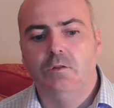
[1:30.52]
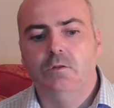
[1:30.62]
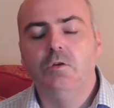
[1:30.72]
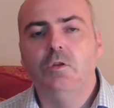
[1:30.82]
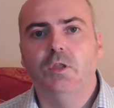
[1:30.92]

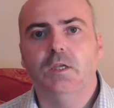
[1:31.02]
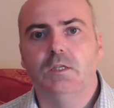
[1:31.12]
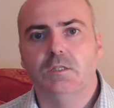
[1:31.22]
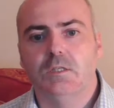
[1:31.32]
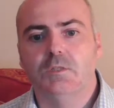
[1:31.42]
Do you think
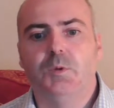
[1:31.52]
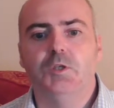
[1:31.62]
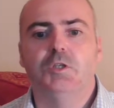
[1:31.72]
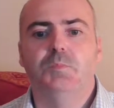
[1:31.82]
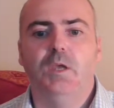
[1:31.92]
it's
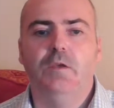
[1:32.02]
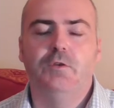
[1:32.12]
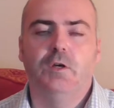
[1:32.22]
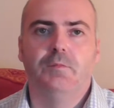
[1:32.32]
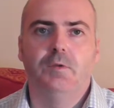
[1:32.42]
suspicious
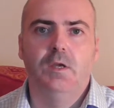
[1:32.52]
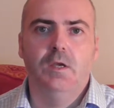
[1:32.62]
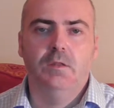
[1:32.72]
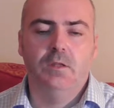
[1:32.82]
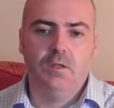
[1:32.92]
behaviour
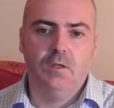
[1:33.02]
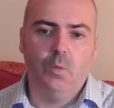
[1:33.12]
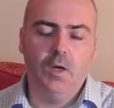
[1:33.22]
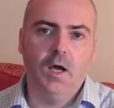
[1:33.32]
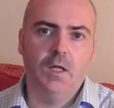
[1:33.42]
that on the
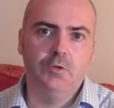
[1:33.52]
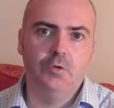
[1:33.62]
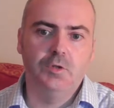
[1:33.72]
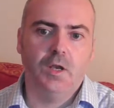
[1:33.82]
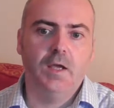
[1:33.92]
one hand
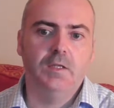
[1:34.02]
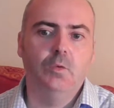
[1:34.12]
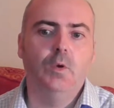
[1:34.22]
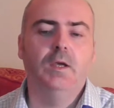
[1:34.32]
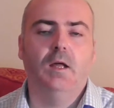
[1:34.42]
you denied
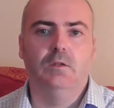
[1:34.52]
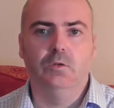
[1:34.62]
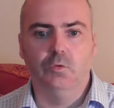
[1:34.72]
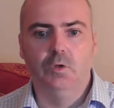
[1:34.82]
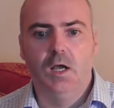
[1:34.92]
knowing Alan
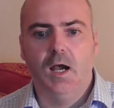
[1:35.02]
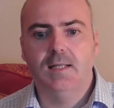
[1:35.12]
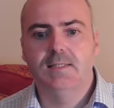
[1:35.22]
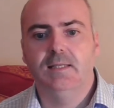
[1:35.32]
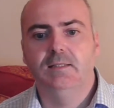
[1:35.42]
Lowe
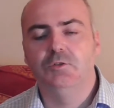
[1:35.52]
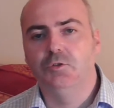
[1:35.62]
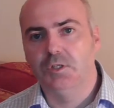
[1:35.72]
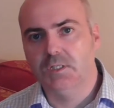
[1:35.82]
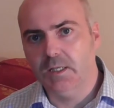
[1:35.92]
and stated you
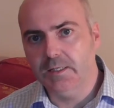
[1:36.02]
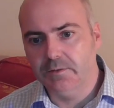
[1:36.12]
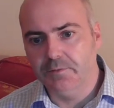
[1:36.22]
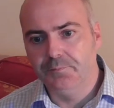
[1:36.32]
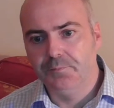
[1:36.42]
disliked
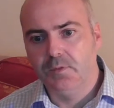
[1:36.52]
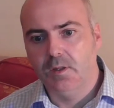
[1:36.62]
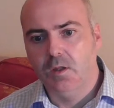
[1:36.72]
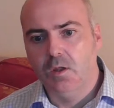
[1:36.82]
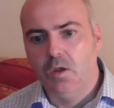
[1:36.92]
him,
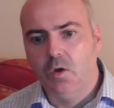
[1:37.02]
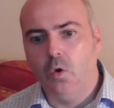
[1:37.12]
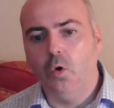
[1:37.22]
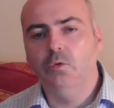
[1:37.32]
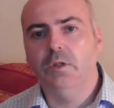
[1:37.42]

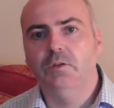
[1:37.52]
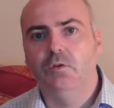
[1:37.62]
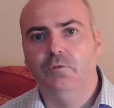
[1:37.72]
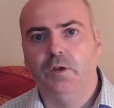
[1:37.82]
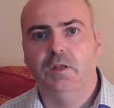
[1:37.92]
only
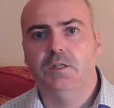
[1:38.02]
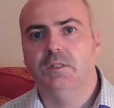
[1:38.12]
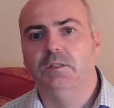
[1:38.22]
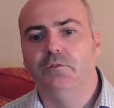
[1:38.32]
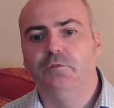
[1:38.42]
to
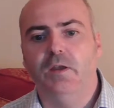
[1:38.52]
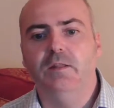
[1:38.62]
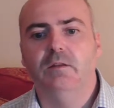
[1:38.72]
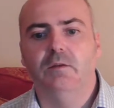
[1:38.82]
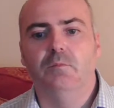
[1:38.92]
vigorously
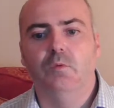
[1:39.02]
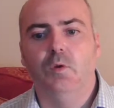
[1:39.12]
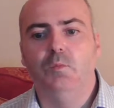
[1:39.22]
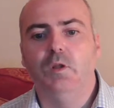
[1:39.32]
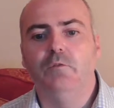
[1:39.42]
defend him
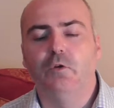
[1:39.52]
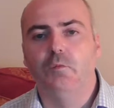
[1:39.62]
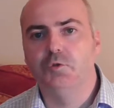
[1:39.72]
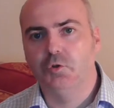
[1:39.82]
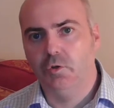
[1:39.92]
when we
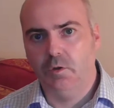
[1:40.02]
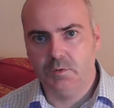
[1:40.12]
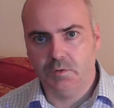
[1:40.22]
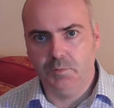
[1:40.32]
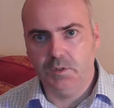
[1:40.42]
informed you he
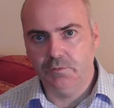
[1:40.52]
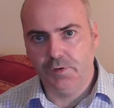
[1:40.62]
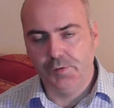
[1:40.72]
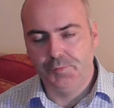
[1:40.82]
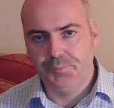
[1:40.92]
was a
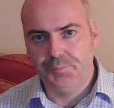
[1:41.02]
paedophile?